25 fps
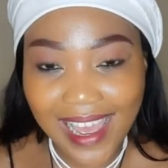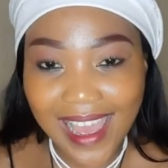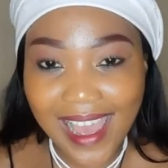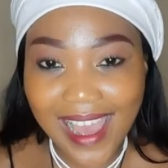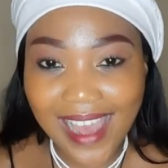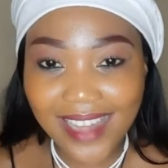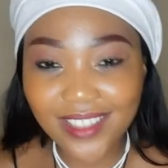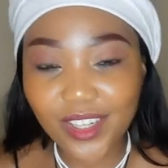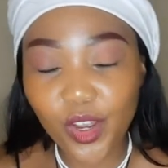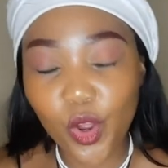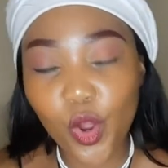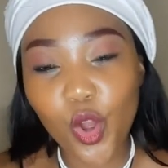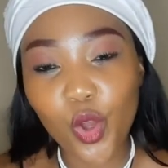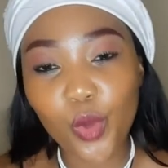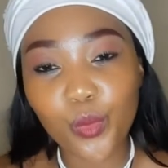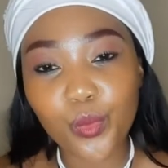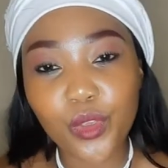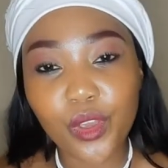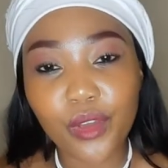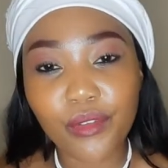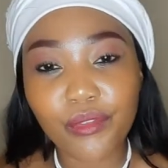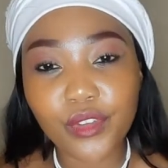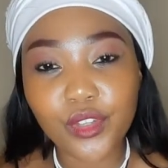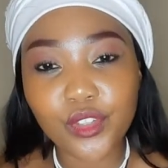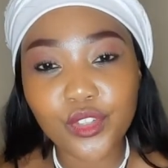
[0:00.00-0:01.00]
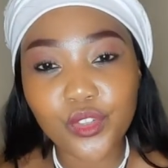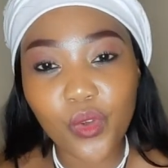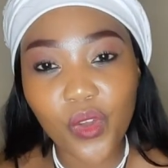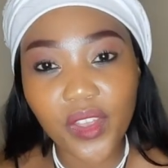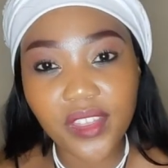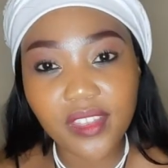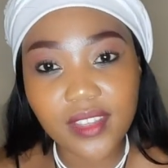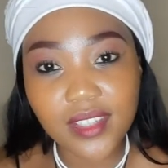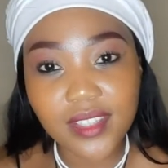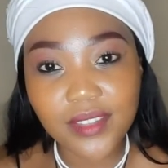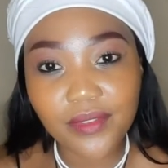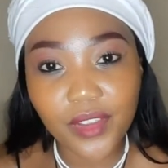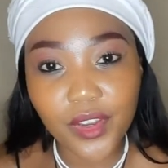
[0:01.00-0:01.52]
and I hope you have enjoyed
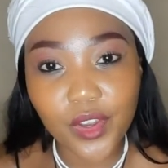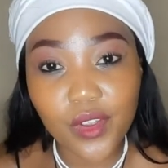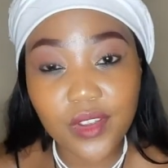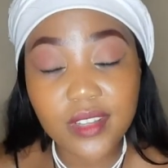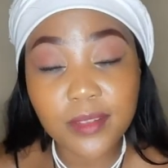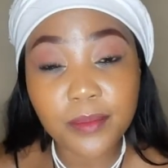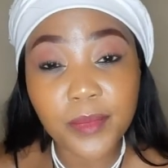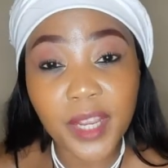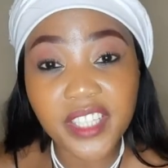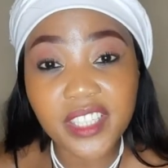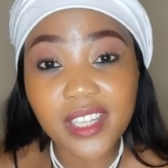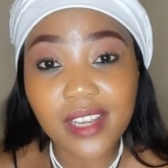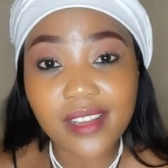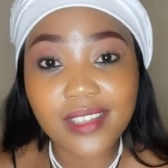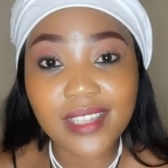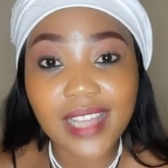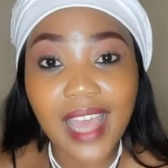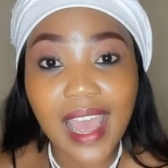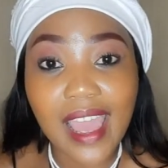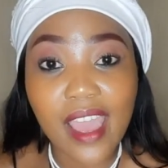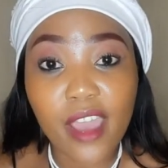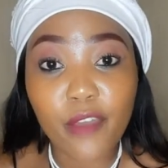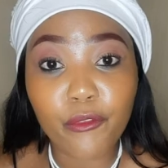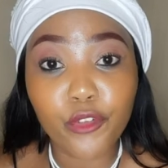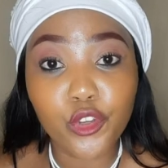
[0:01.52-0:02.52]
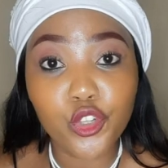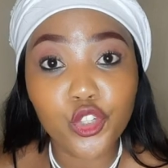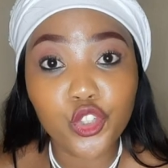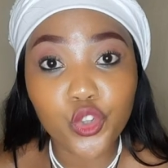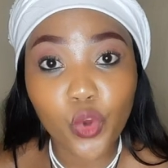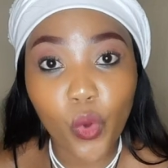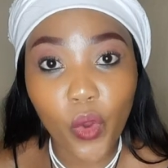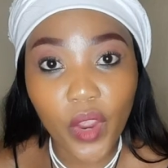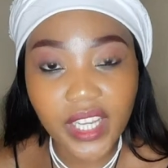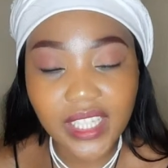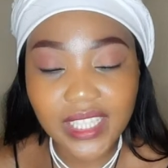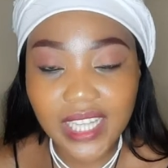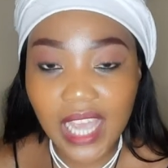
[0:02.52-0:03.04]
this video as much as I have
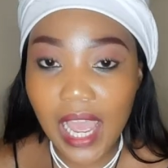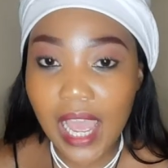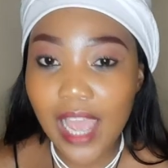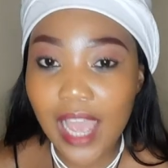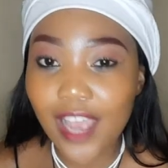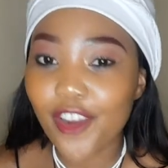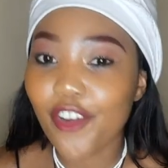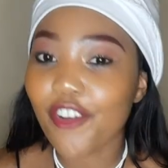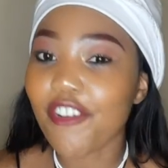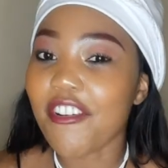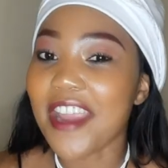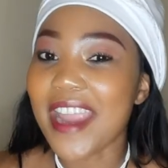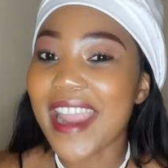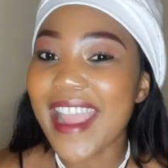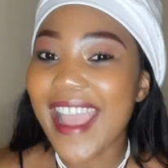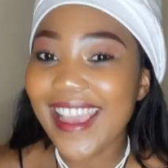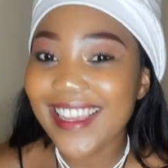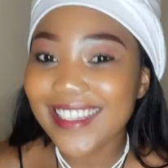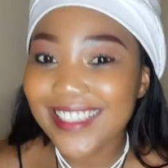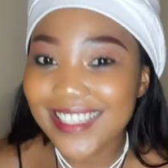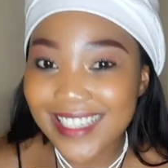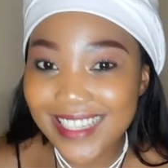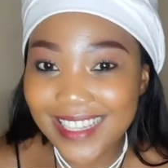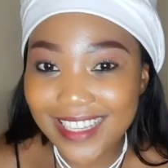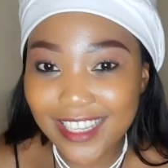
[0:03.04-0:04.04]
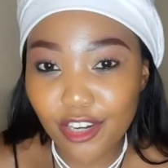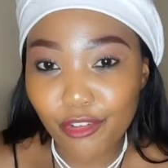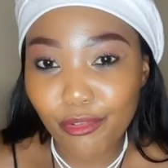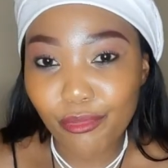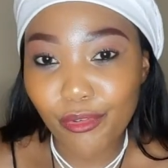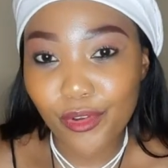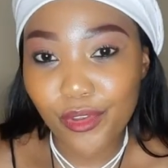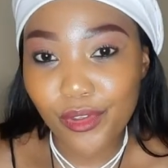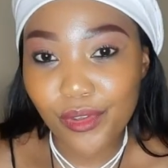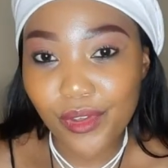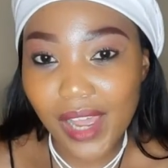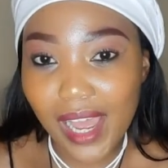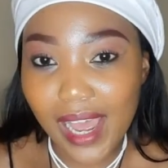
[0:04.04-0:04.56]
enjoyed creating it for
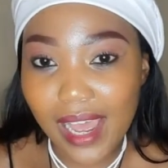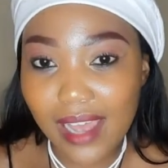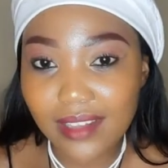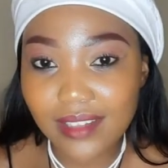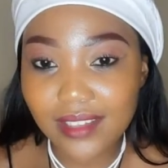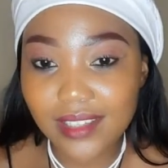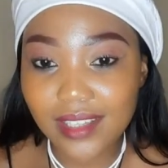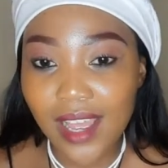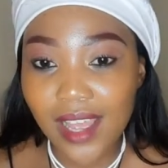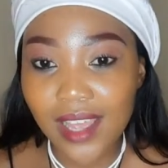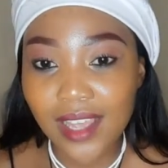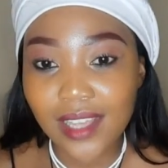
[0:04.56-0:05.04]
you guys.